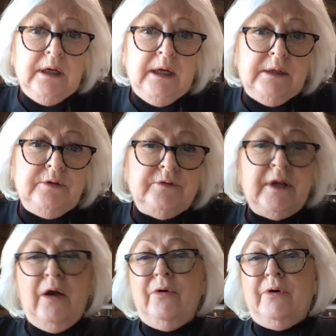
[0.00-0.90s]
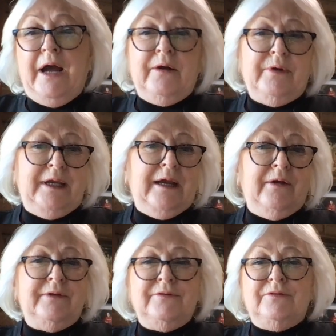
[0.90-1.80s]
And you say, oh, I don't
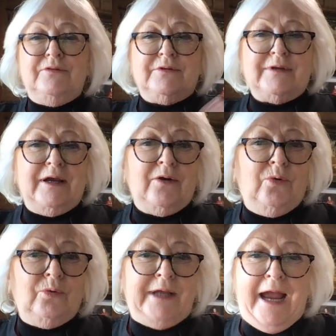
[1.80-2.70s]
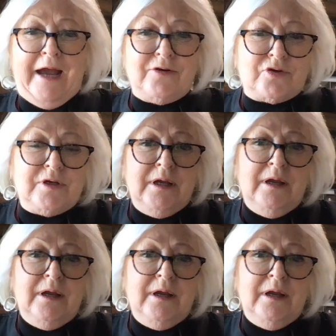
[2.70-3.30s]
care. This is just like old hash.